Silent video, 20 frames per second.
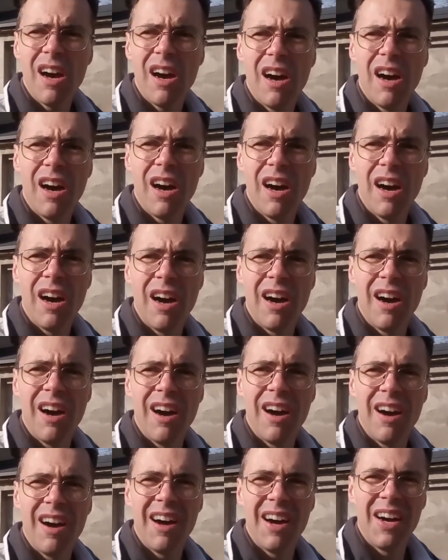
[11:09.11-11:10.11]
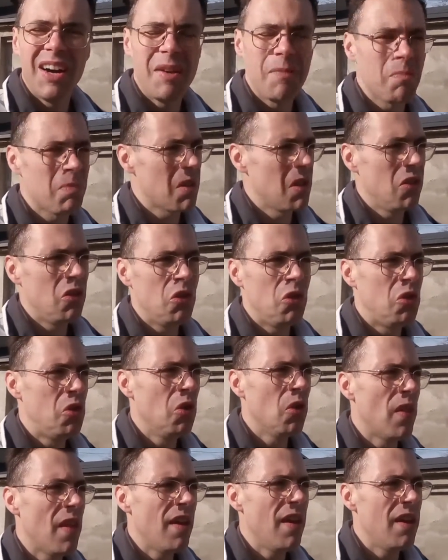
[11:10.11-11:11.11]
Uh,
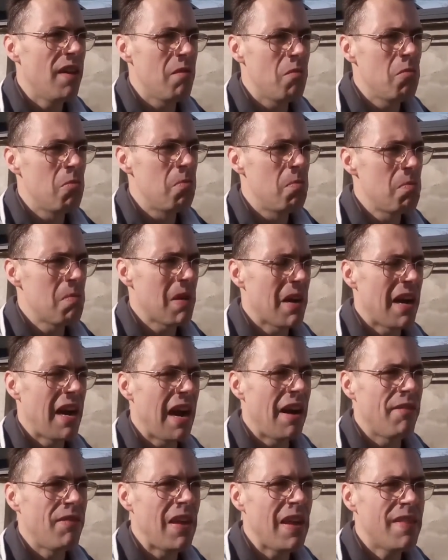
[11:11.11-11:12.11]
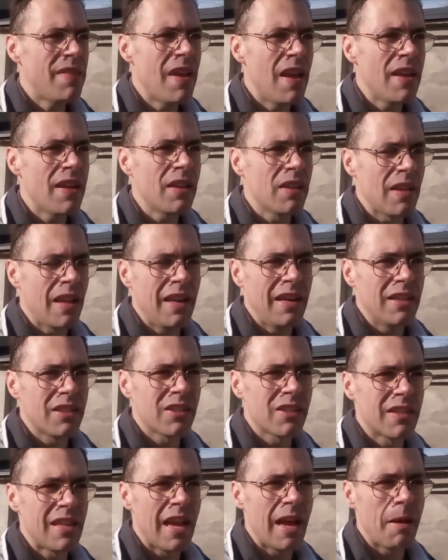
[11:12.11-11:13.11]
do they have they taken any
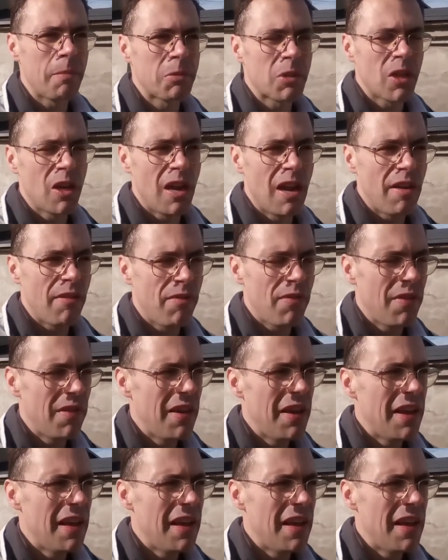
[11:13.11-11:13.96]
steps? Have